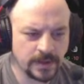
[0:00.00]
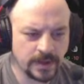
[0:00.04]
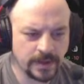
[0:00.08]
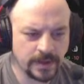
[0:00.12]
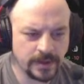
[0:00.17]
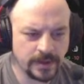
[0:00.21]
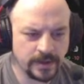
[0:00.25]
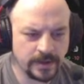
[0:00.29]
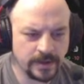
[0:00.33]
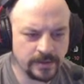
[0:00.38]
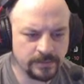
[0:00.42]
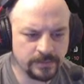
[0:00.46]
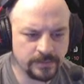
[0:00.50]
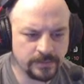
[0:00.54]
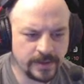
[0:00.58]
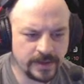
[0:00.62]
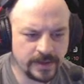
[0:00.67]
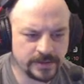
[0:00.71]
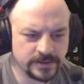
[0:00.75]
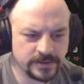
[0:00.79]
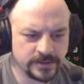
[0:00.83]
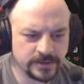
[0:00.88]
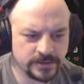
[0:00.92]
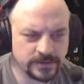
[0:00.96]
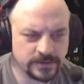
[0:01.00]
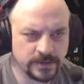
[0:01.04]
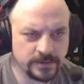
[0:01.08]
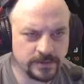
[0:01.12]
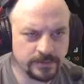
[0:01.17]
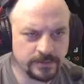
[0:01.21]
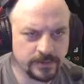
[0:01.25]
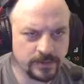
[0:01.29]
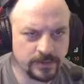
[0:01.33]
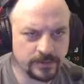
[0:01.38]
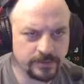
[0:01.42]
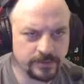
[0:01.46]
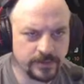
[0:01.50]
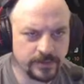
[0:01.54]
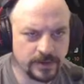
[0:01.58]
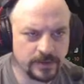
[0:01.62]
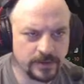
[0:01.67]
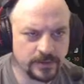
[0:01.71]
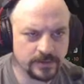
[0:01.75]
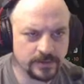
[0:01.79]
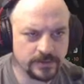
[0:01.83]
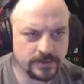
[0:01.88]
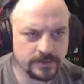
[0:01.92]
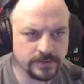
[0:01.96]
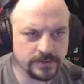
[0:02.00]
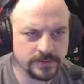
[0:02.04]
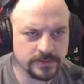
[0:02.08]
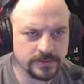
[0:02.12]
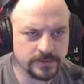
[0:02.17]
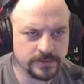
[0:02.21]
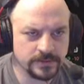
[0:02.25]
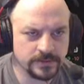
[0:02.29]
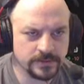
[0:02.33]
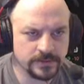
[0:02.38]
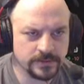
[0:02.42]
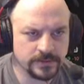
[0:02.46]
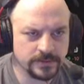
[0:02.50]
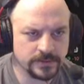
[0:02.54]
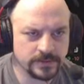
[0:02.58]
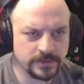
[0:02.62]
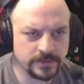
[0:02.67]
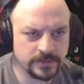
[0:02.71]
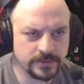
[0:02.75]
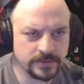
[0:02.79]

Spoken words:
Okay, matches on both bones.